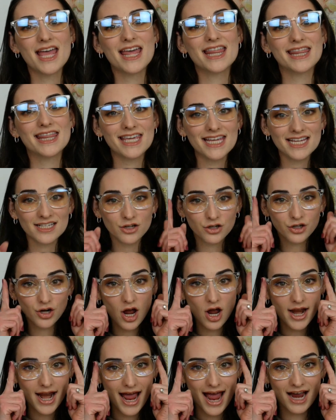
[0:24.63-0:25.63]
these are
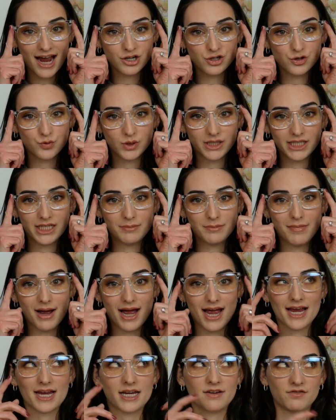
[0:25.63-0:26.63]
not actually
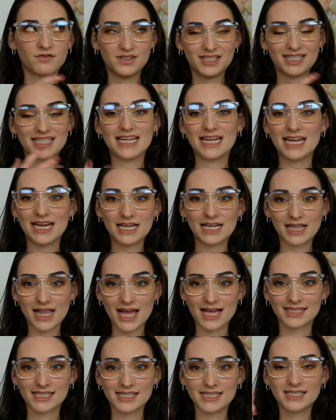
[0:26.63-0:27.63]
my seeing
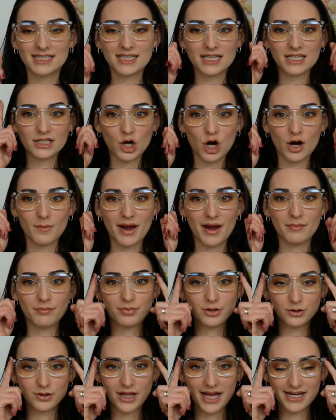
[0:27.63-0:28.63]
glasses, these are my
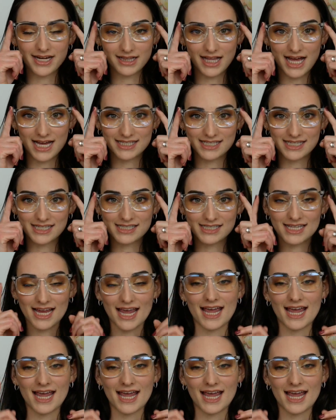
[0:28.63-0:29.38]
blue light glasses,